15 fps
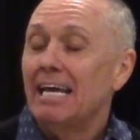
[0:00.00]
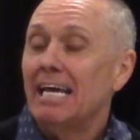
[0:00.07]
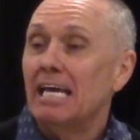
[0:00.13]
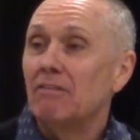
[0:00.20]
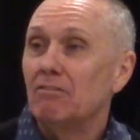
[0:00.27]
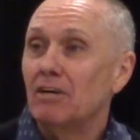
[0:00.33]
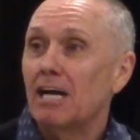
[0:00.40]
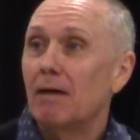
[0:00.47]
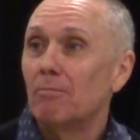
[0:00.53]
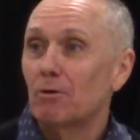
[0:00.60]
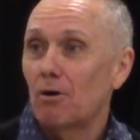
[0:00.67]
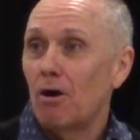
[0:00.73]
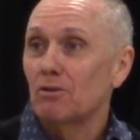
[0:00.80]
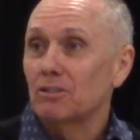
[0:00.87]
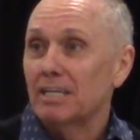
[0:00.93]
If you come
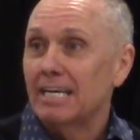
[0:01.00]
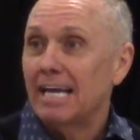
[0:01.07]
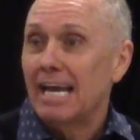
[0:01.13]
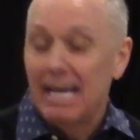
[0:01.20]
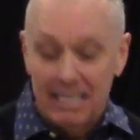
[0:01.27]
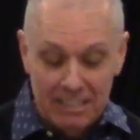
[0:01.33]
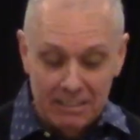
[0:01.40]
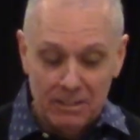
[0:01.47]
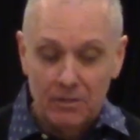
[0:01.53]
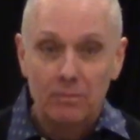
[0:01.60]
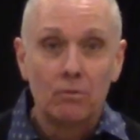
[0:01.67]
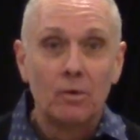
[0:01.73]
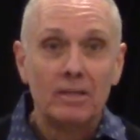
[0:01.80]
across a guest during one